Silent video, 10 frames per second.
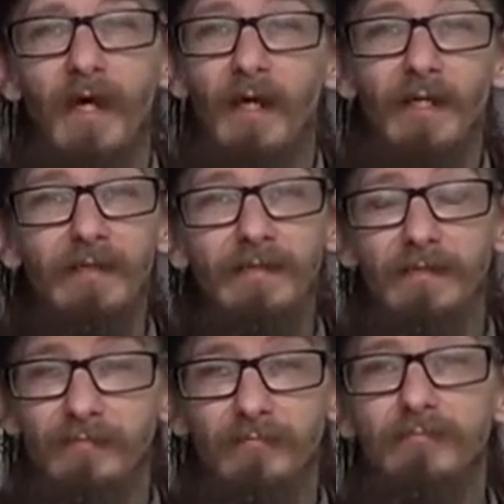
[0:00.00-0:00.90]

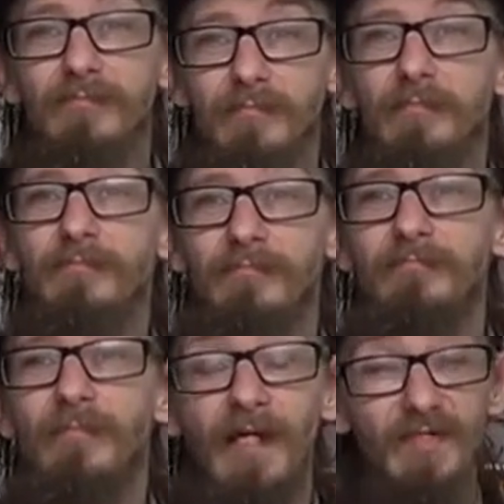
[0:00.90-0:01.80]
And
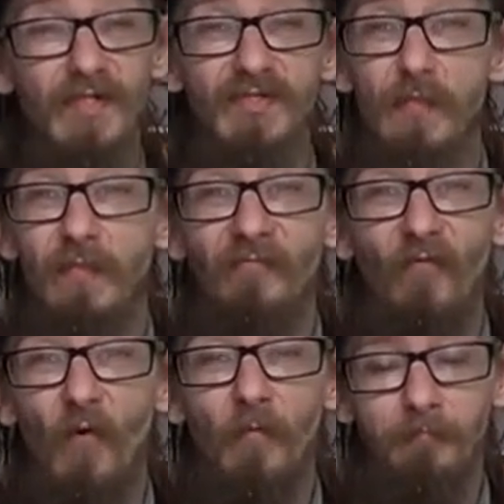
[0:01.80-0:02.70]
as I said
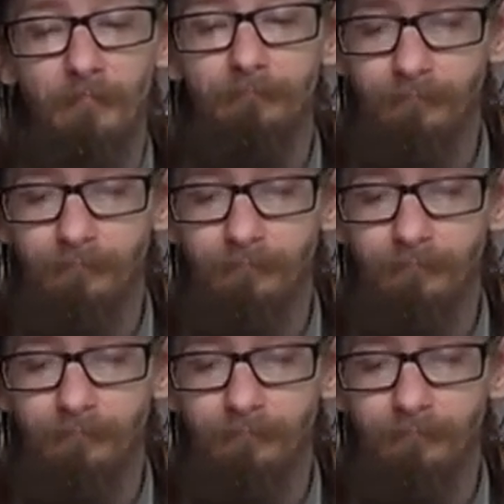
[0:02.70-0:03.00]
before,